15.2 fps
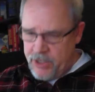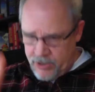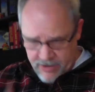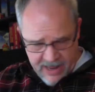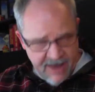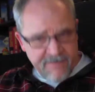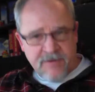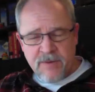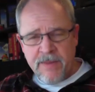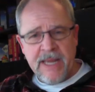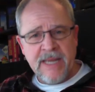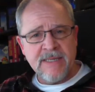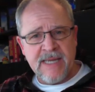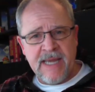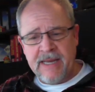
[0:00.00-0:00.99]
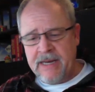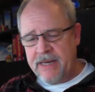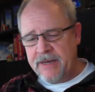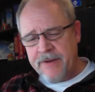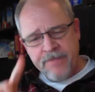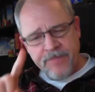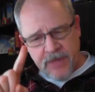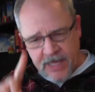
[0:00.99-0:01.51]
you have to maintain
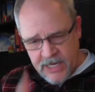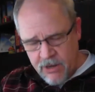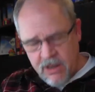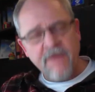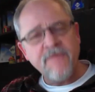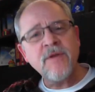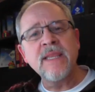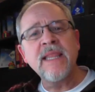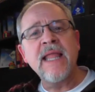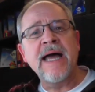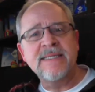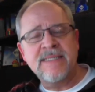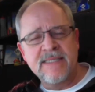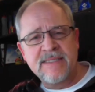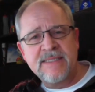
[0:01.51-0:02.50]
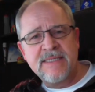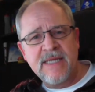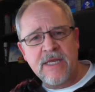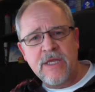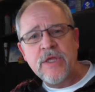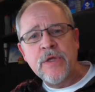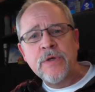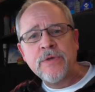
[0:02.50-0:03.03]
it, and you have to license
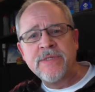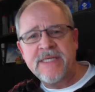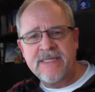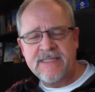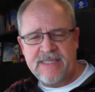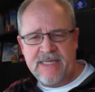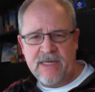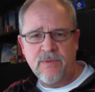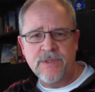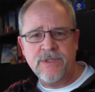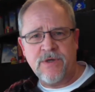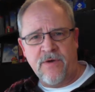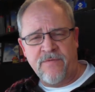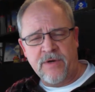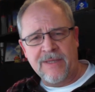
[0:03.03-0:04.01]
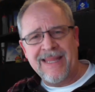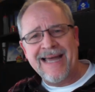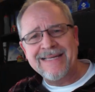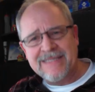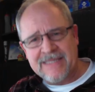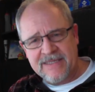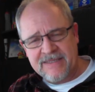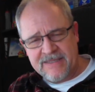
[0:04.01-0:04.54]
it using SQL Server
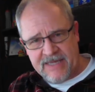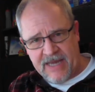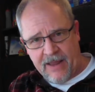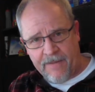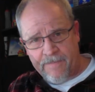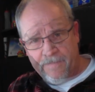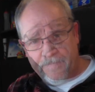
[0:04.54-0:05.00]
licensing.